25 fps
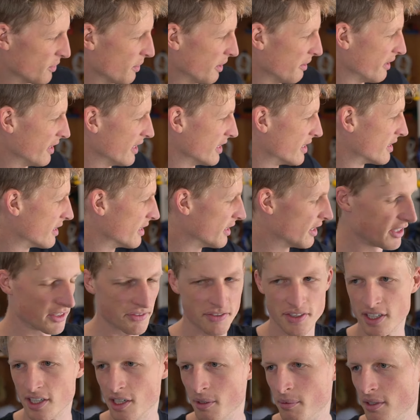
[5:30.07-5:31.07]
just while I'm getting
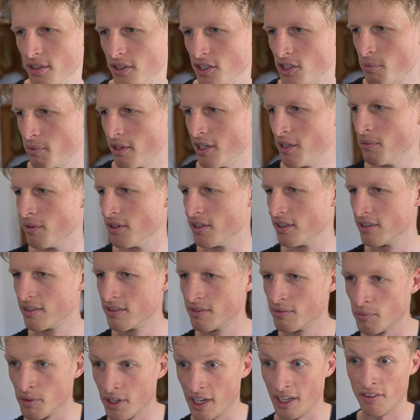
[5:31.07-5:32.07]
stuff set up, I'll explain
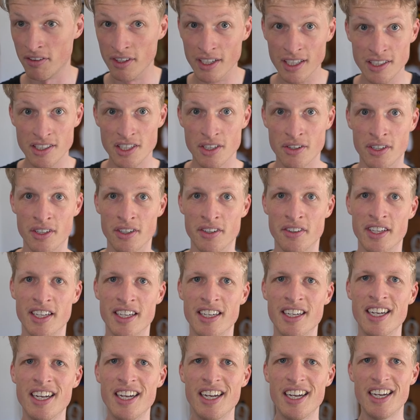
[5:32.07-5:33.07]
what I think is going on
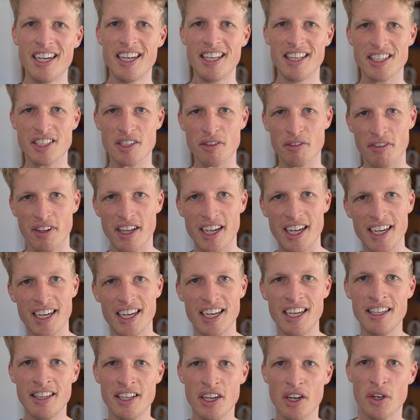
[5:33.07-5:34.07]
there. There's a
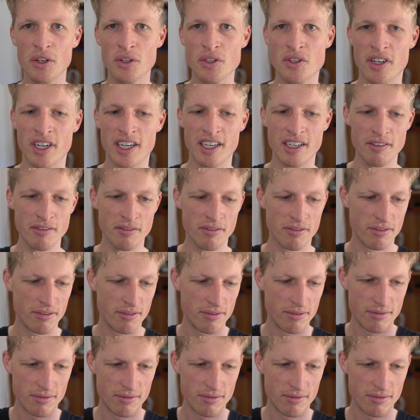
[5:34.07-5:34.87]
flag in the ODrive